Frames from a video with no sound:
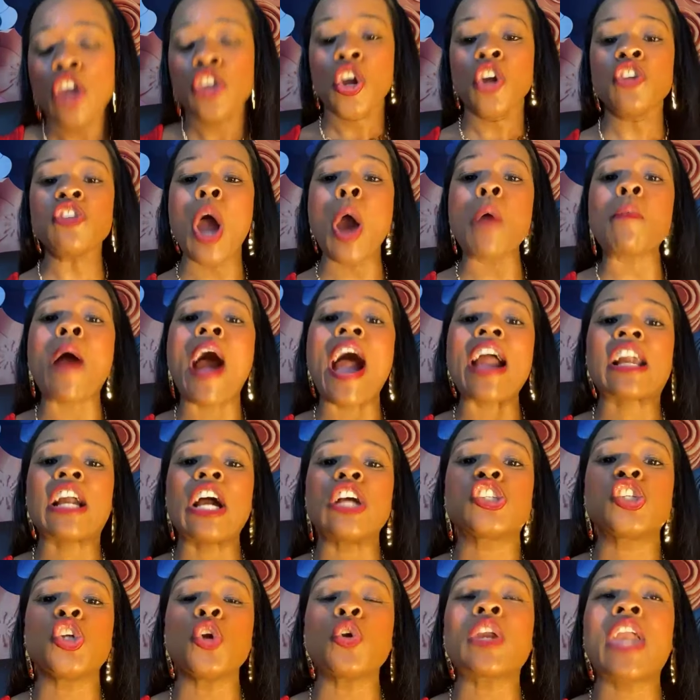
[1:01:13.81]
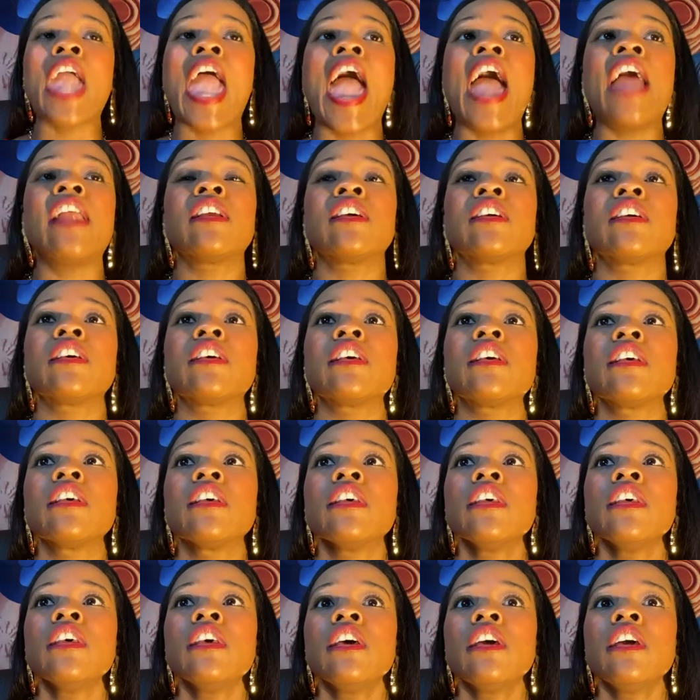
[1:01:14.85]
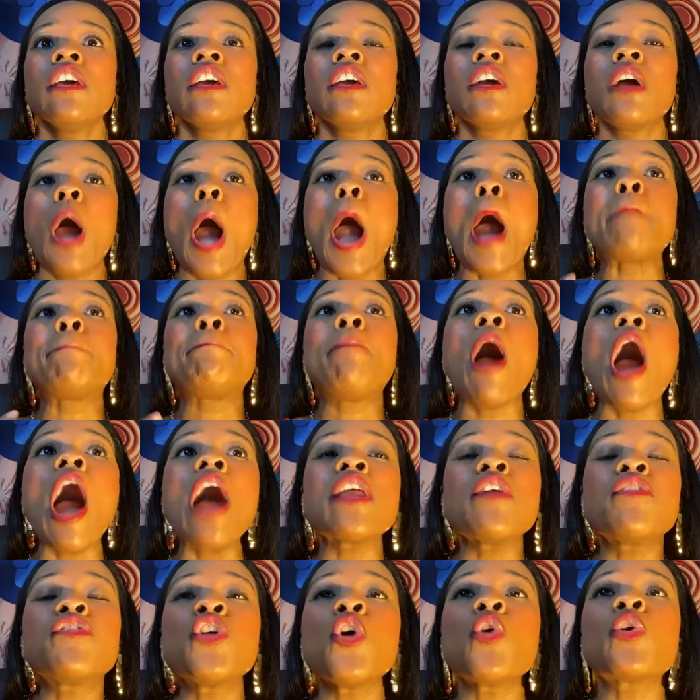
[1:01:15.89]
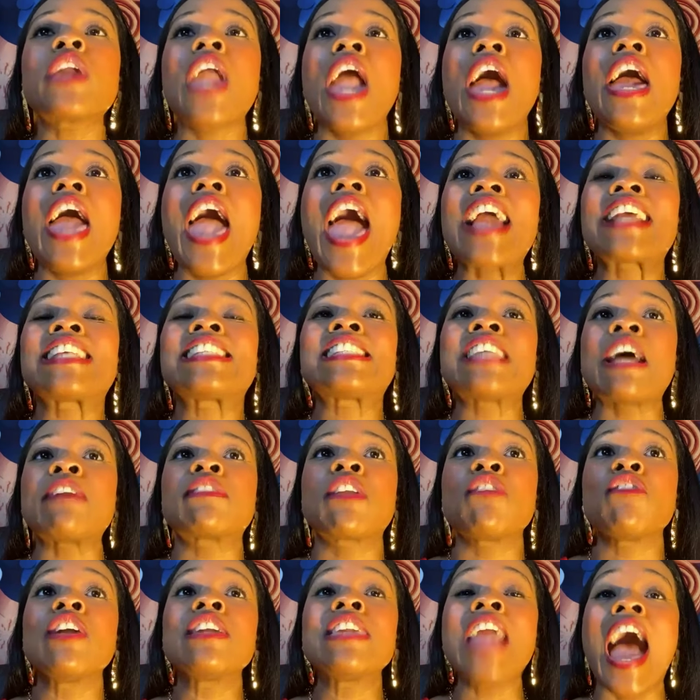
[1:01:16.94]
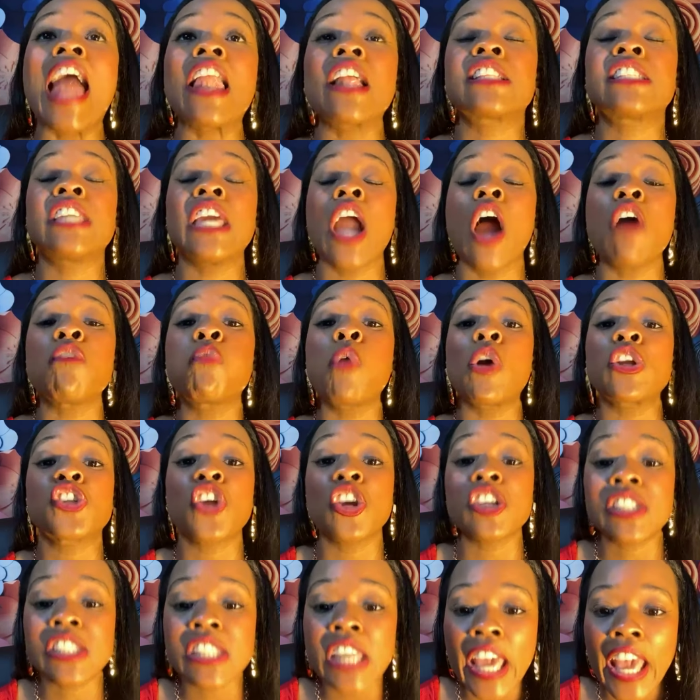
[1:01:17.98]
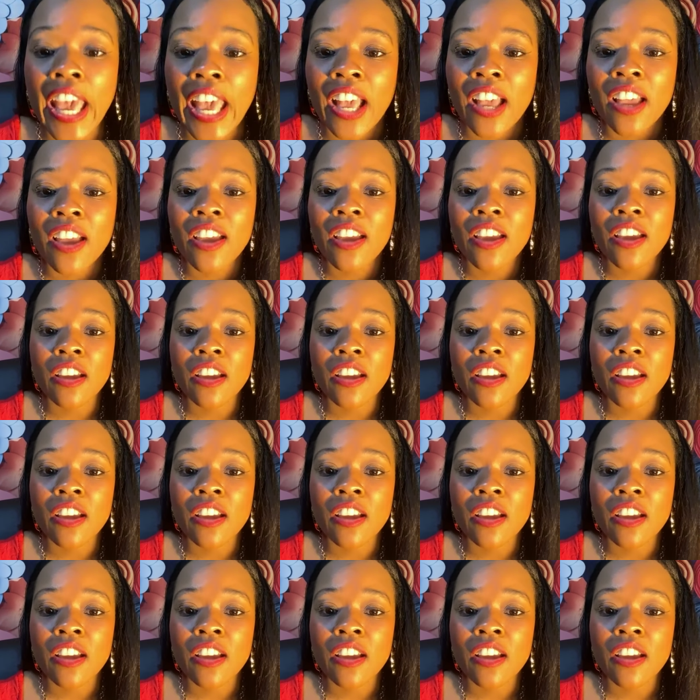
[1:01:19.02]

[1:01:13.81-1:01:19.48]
You know why? Because you can't a part of you can't accept the reality of what you're seeing.